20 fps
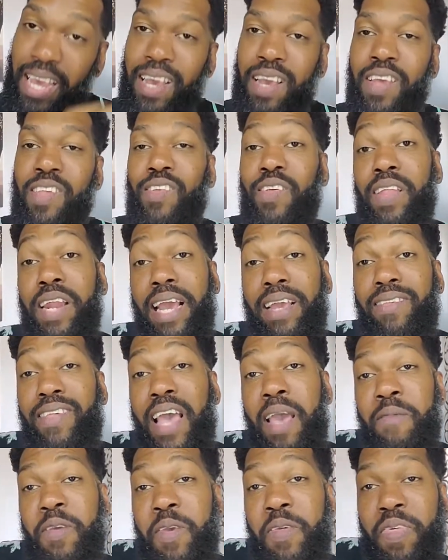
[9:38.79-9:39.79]
So the next
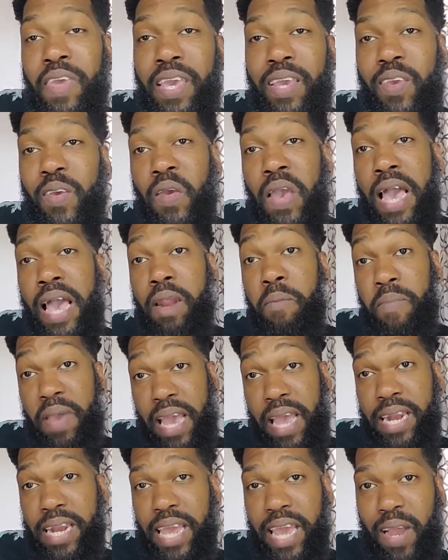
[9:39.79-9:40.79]
time you think you had a
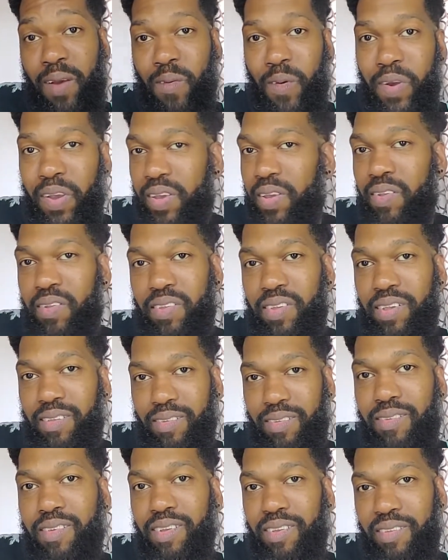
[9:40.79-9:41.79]
bad day at work, you
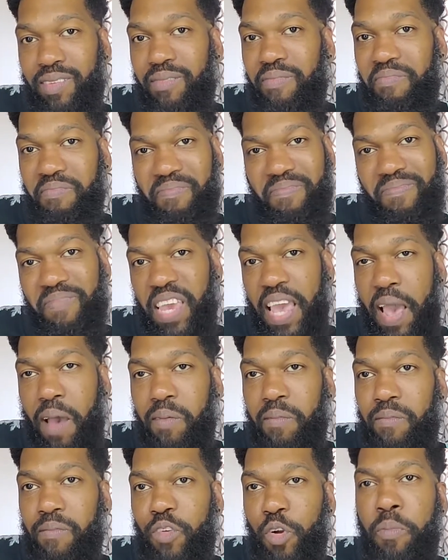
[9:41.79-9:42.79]
just
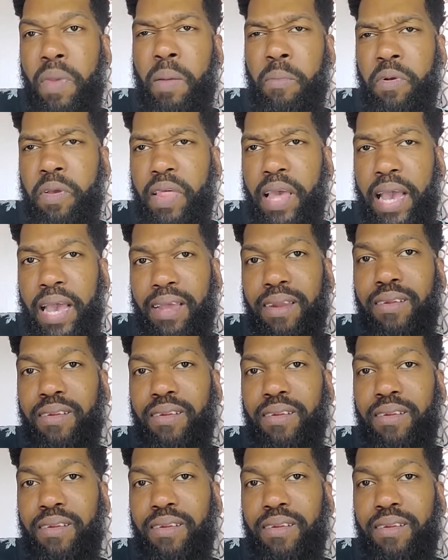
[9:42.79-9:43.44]
remember that.